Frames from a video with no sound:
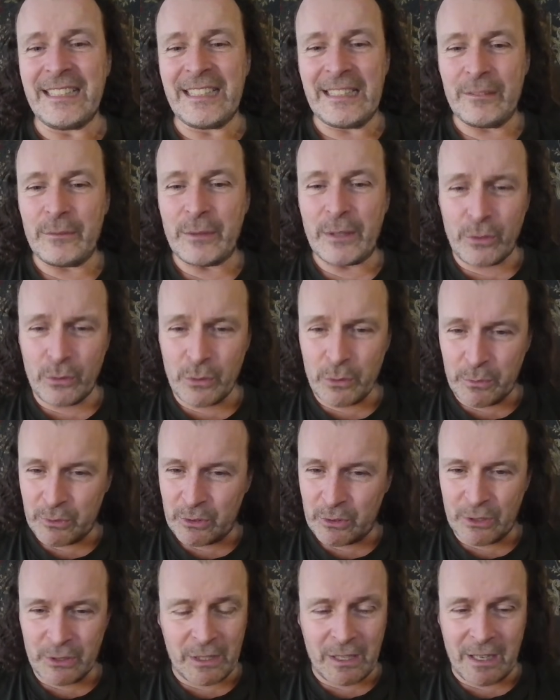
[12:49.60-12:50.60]
we thought it
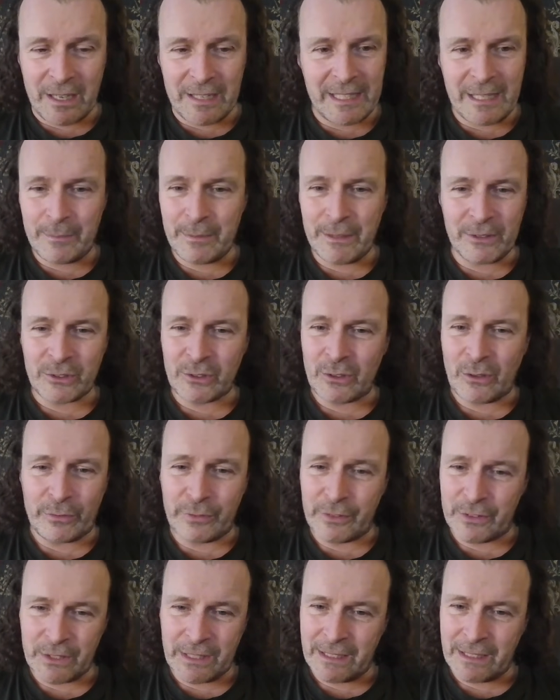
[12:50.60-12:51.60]
was a good idea, but it's not
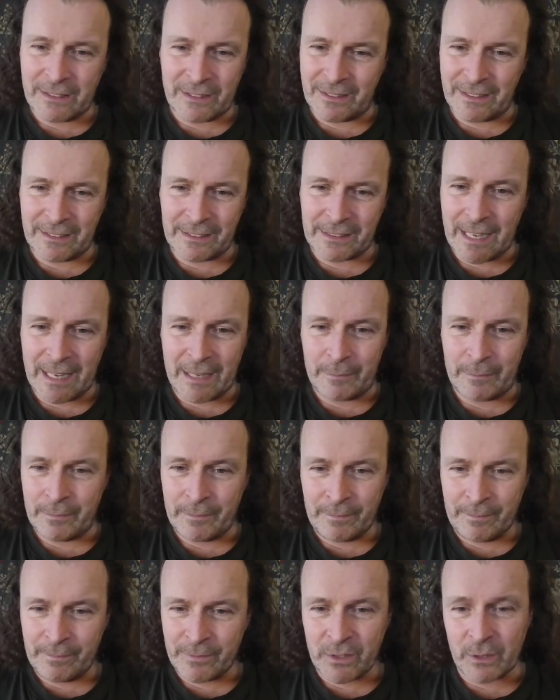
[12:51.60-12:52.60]
fitting into this game,
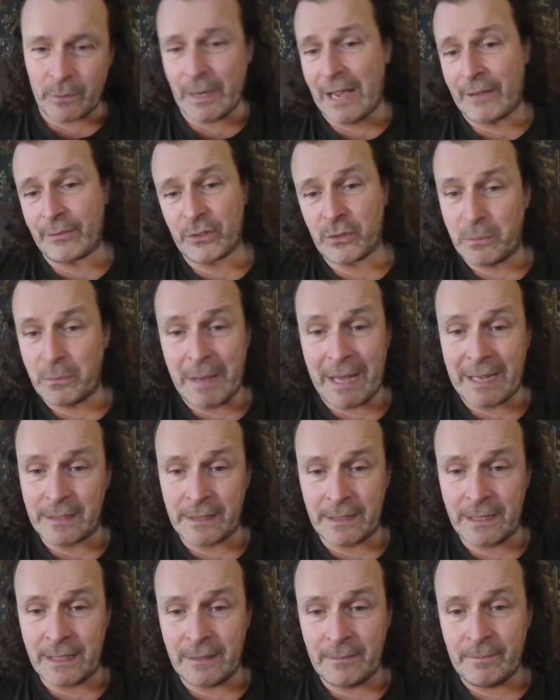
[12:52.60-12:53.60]
so we have to
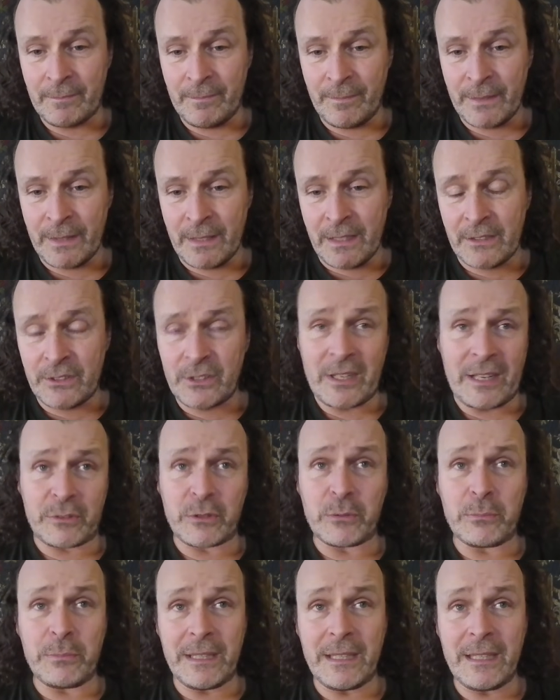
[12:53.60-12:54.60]
abandon it. So you have
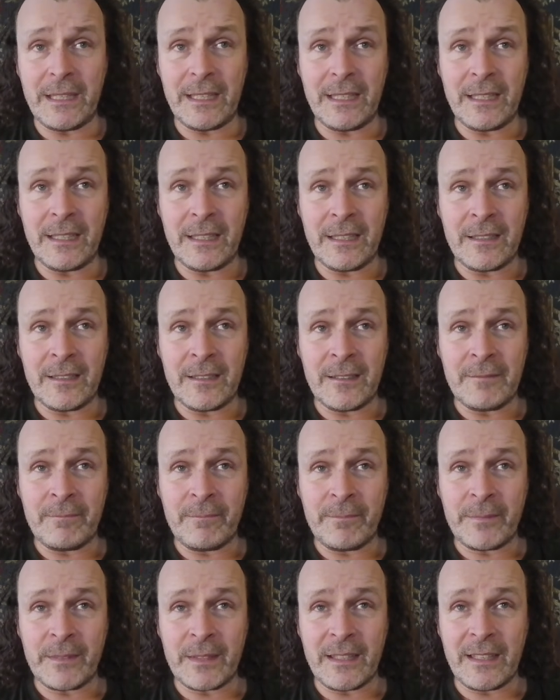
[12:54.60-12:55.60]
to be,
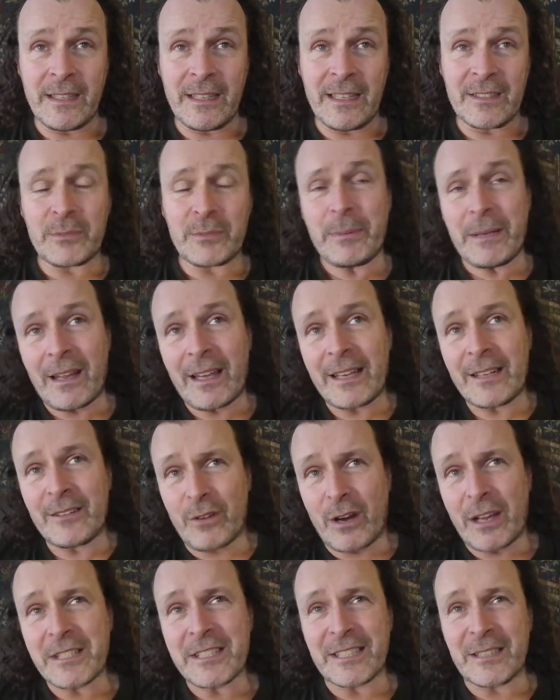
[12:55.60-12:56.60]
it's a bit like
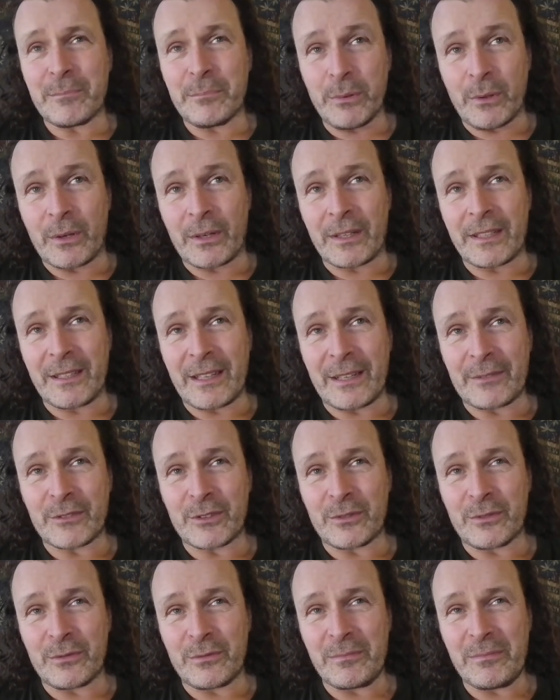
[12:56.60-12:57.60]
writing a book. You have
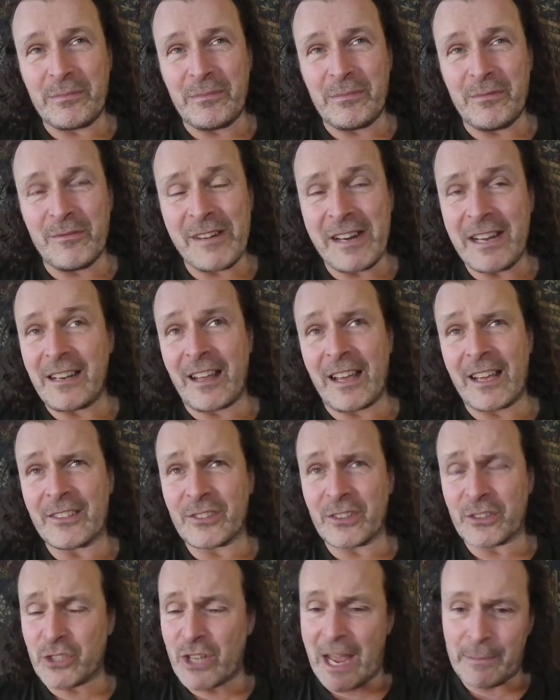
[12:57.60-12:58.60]
to
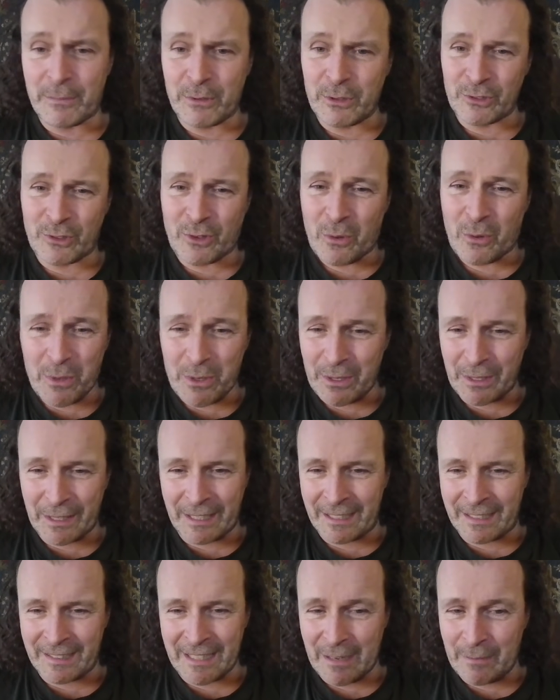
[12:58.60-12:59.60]
realise a chapter's not
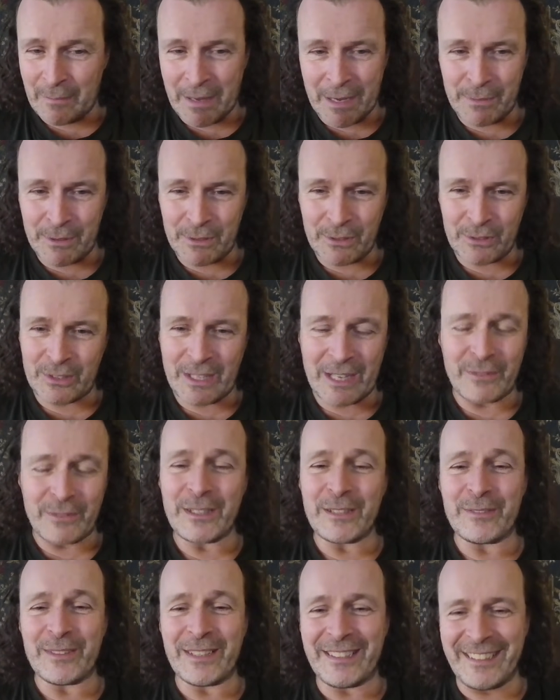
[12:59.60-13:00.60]
working and then maybe just get
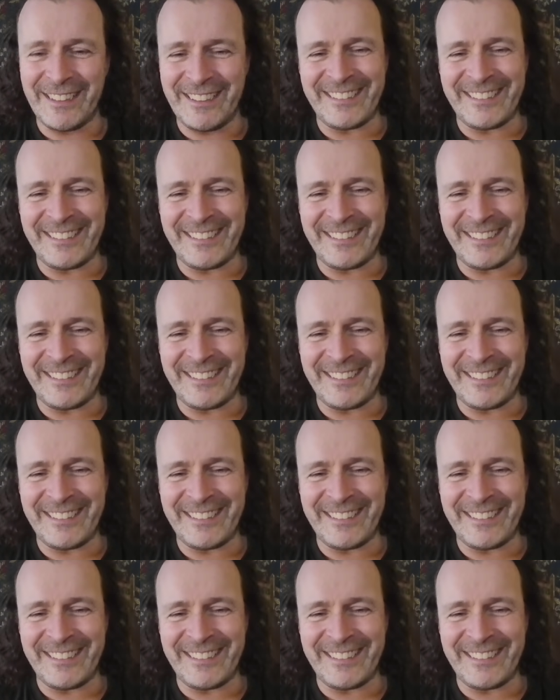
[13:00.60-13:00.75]
rid of it.